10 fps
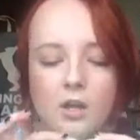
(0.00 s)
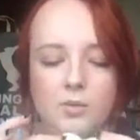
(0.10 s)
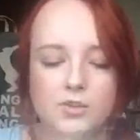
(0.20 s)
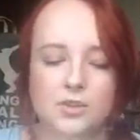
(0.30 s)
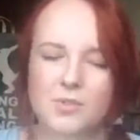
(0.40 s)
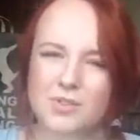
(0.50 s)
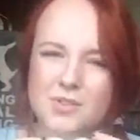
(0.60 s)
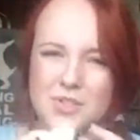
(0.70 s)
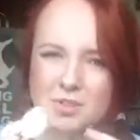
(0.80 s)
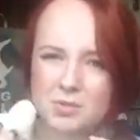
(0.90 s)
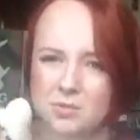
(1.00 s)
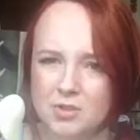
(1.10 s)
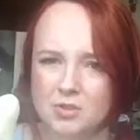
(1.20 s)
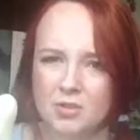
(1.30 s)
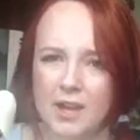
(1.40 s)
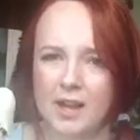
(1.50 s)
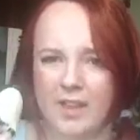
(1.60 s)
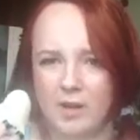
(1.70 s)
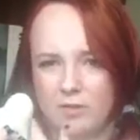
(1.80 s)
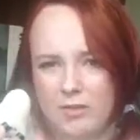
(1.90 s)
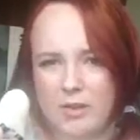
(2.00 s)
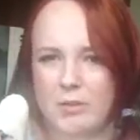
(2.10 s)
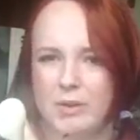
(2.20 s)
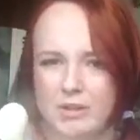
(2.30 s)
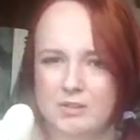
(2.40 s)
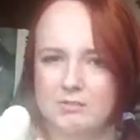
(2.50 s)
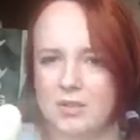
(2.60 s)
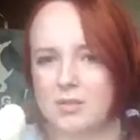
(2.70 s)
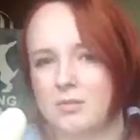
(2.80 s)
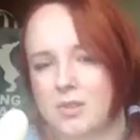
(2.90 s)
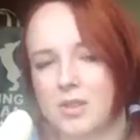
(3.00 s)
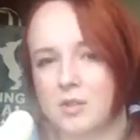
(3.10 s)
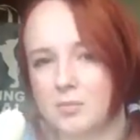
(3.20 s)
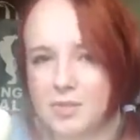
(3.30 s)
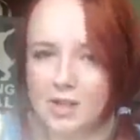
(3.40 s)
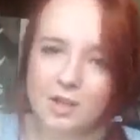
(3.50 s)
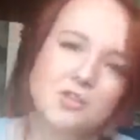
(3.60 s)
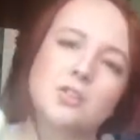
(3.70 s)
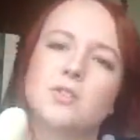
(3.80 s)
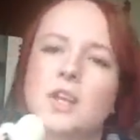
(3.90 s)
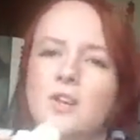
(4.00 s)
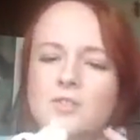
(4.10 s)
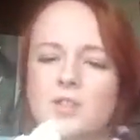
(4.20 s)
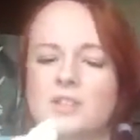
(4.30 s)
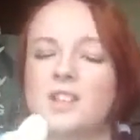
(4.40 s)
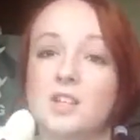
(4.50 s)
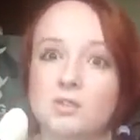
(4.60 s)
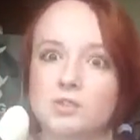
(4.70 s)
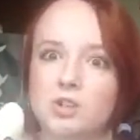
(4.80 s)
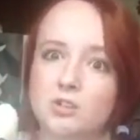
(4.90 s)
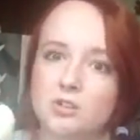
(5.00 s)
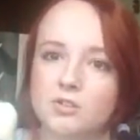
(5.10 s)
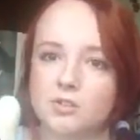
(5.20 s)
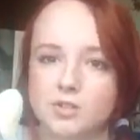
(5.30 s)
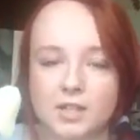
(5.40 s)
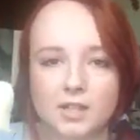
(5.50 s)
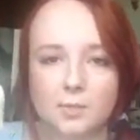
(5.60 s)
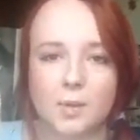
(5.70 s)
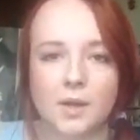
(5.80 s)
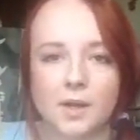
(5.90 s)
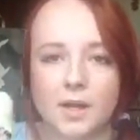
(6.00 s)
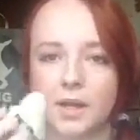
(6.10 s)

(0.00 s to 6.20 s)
which I'm not too sure how that will feel when you're, massaging yourself and then suddenly you've got chocolate on your skin, but